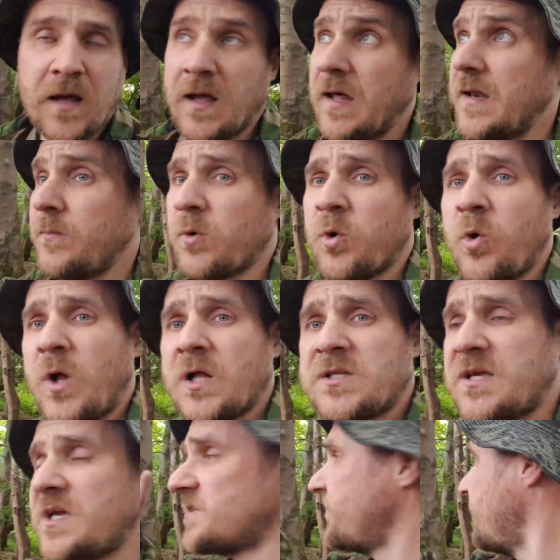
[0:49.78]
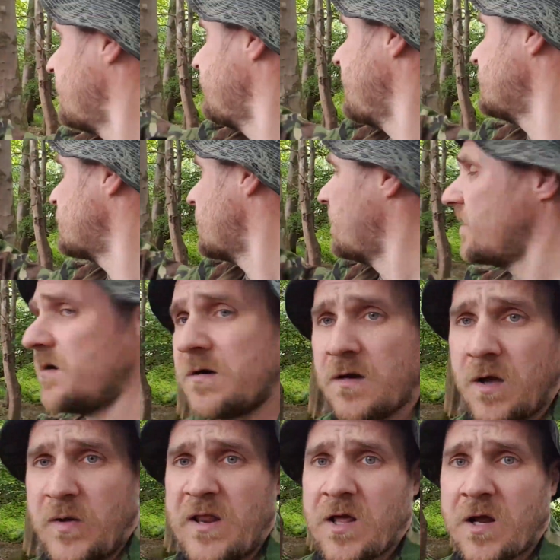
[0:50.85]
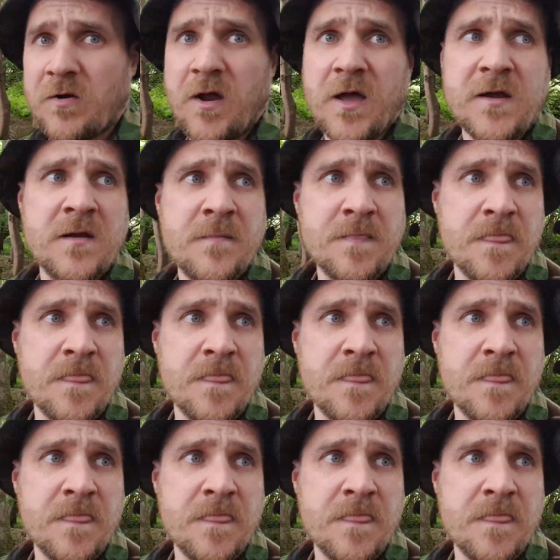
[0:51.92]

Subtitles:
and then I'll take you for an adventure, or you look around.